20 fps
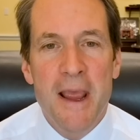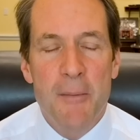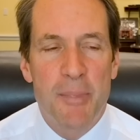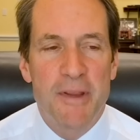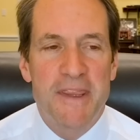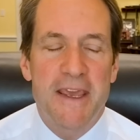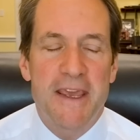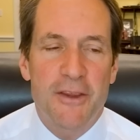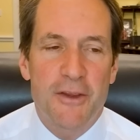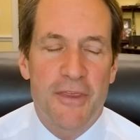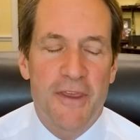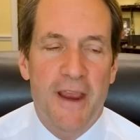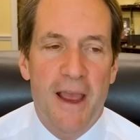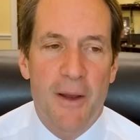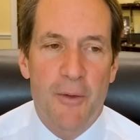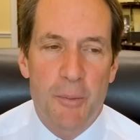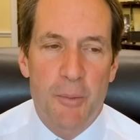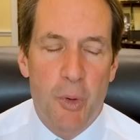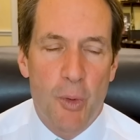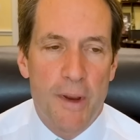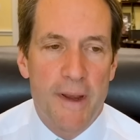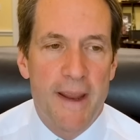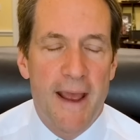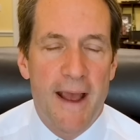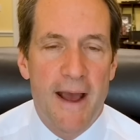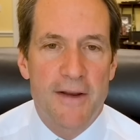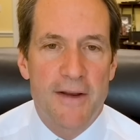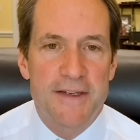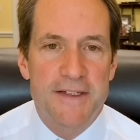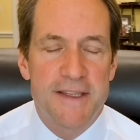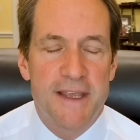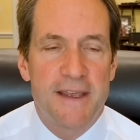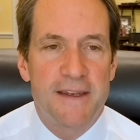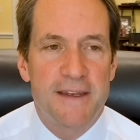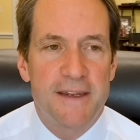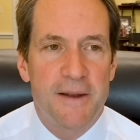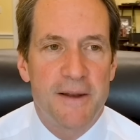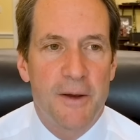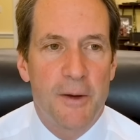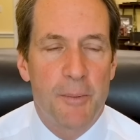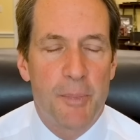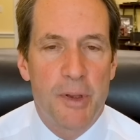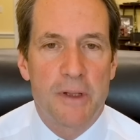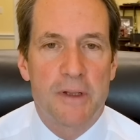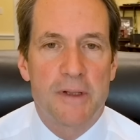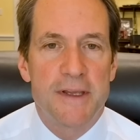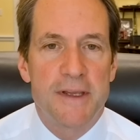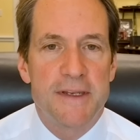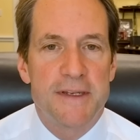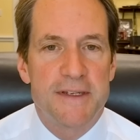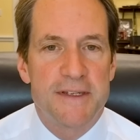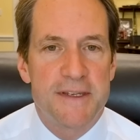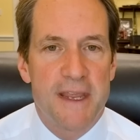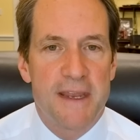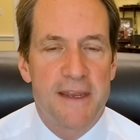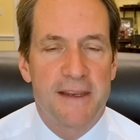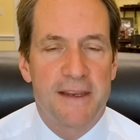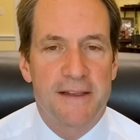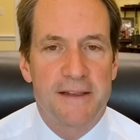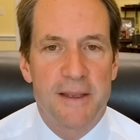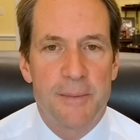But the other thing I would point out is that, Bill Clinton sending